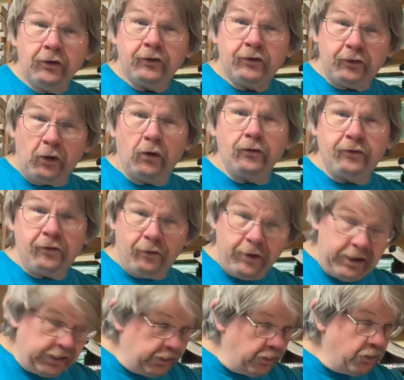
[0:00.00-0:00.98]

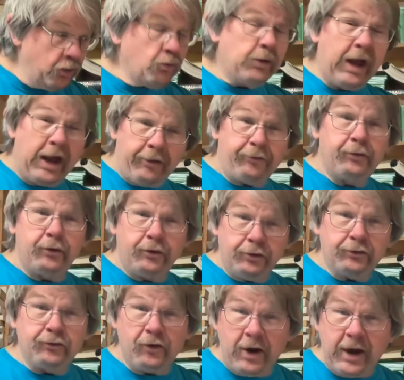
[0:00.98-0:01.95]
soldiering and you get through
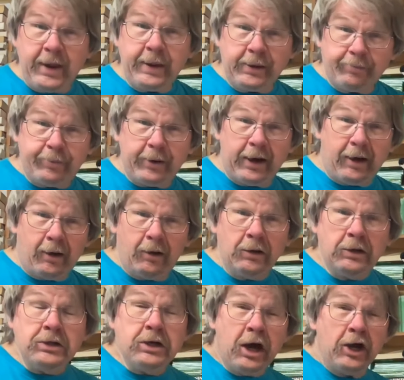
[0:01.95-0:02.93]
your training,
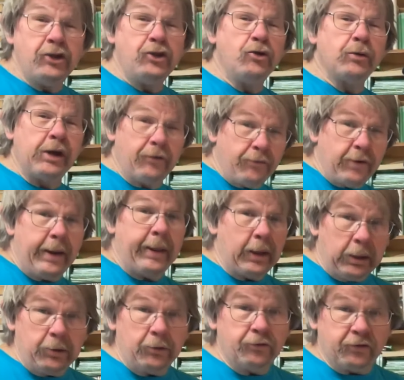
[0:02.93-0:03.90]
pal, and you get
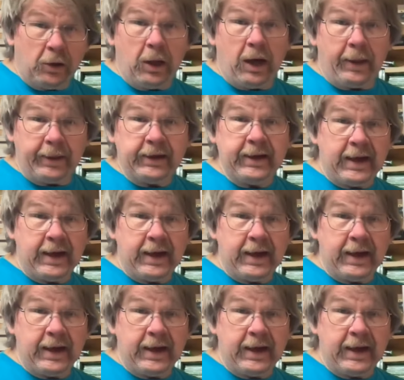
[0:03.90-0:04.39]
ready to lose a lot of